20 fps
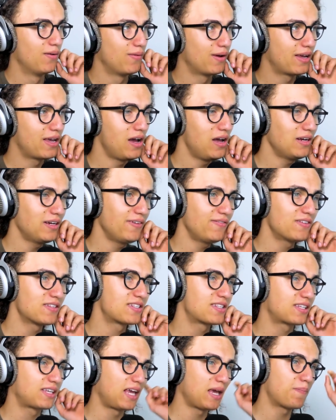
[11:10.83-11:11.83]
We can't even
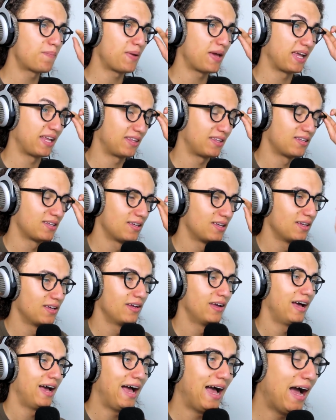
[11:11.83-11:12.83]
skip it.
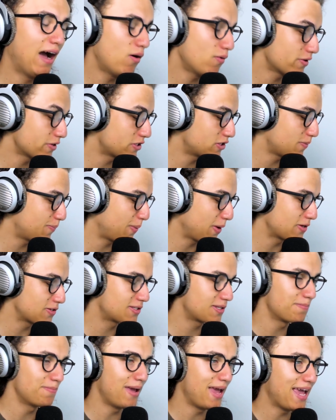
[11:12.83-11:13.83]
How are you
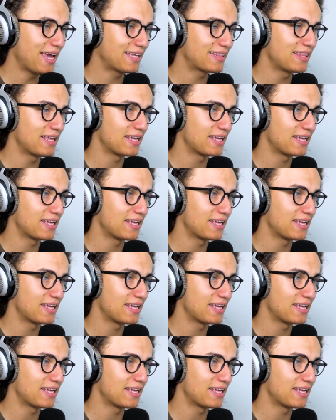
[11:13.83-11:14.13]
supposed to make